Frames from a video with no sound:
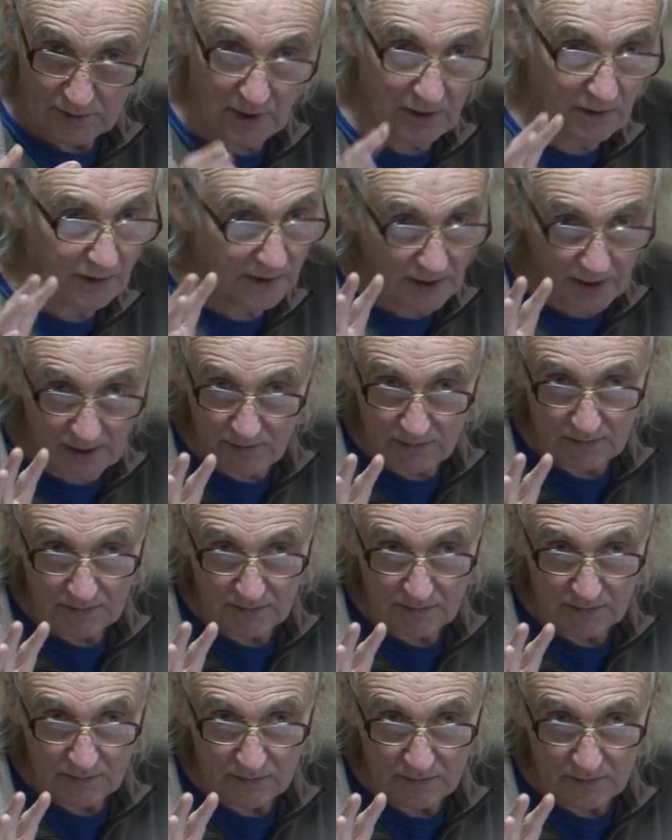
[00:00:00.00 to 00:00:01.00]
Okay,
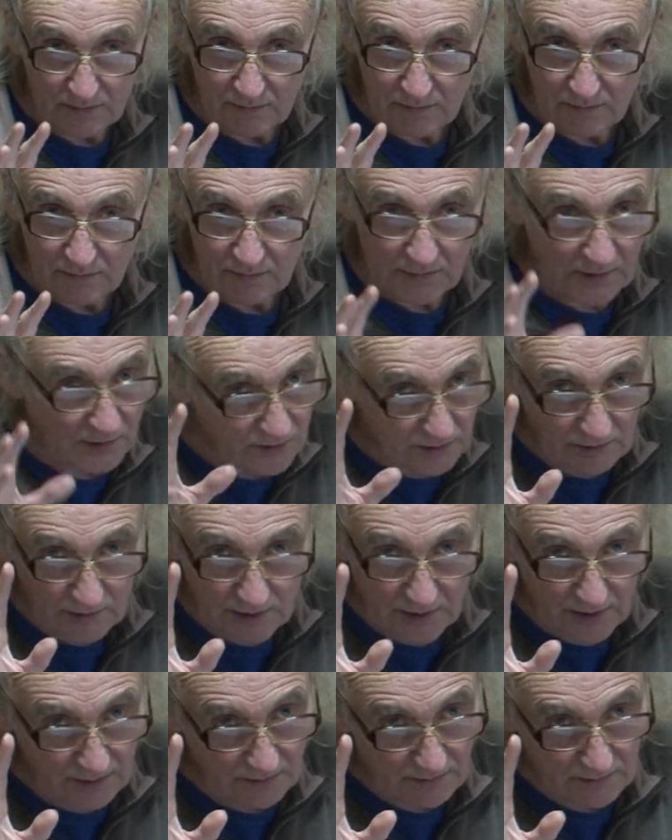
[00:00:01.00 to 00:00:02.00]
it's
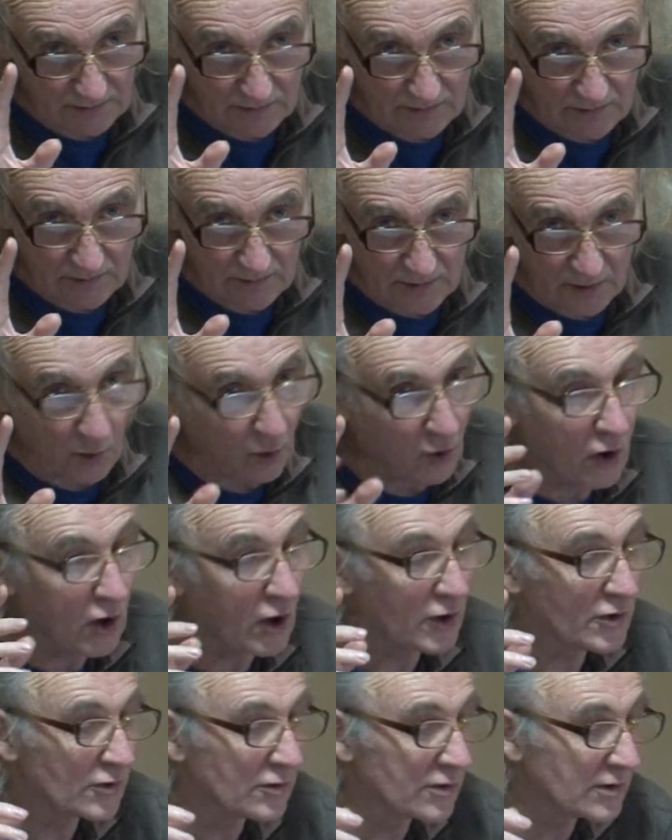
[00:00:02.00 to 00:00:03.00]
okay.
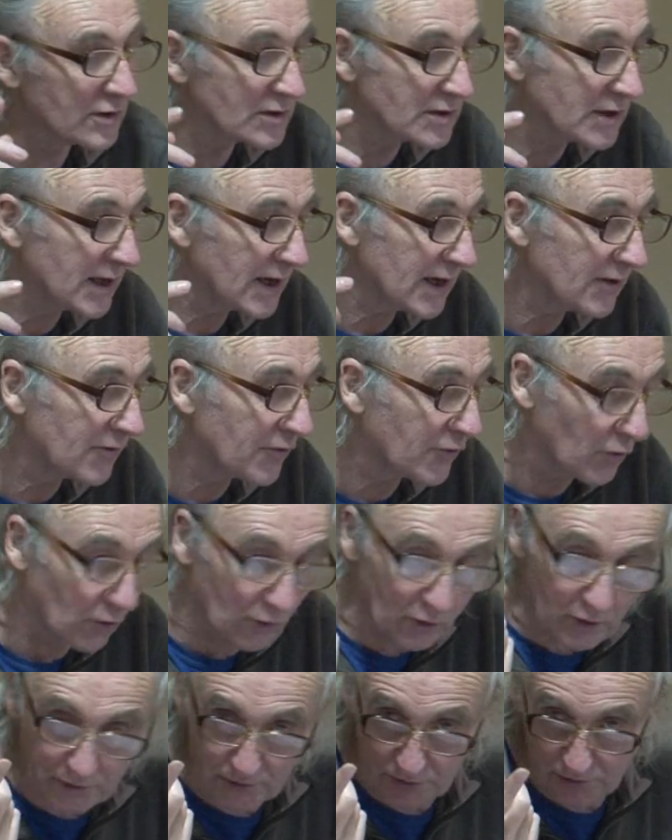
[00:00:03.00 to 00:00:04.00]
Or you can say it
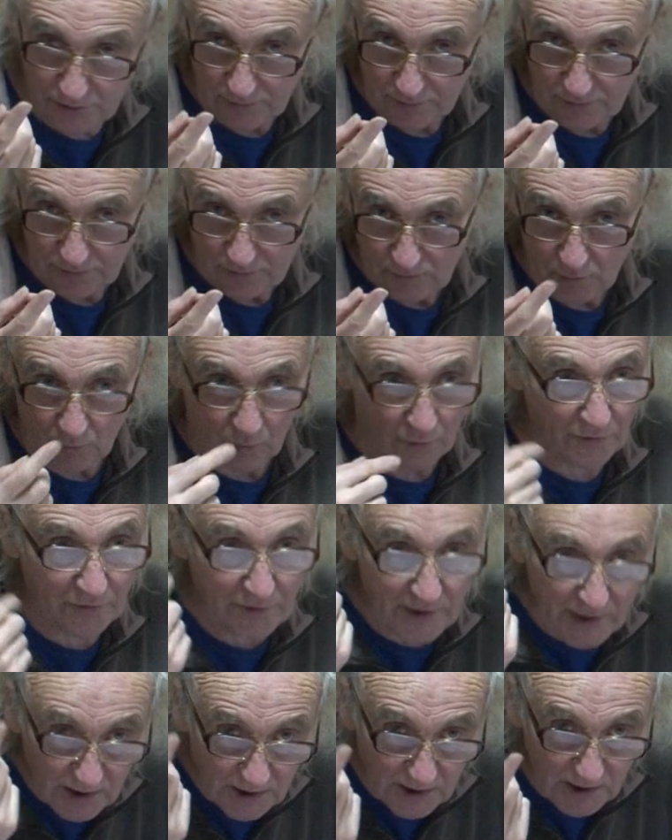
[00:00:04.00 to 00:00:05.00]
thought or
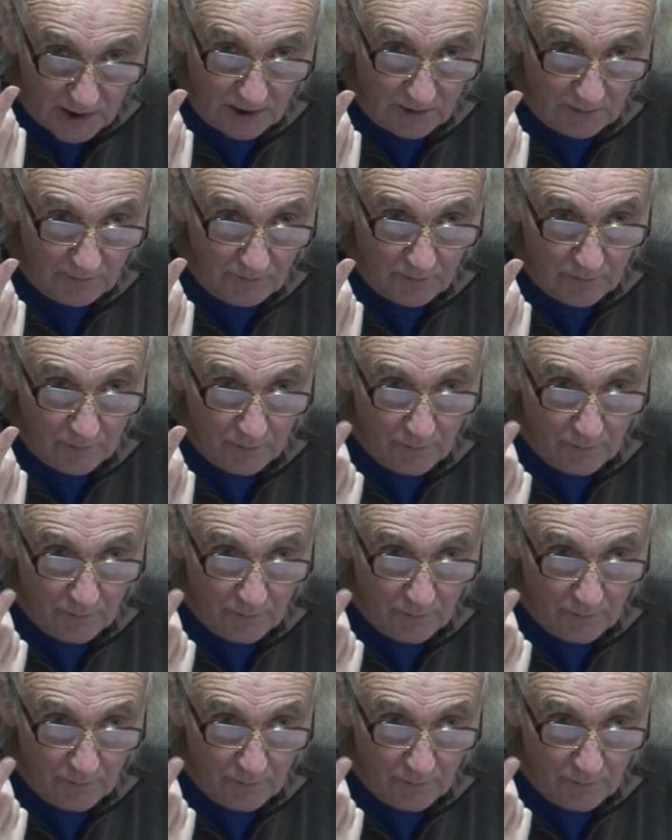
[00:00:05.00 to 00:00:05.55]
thinking,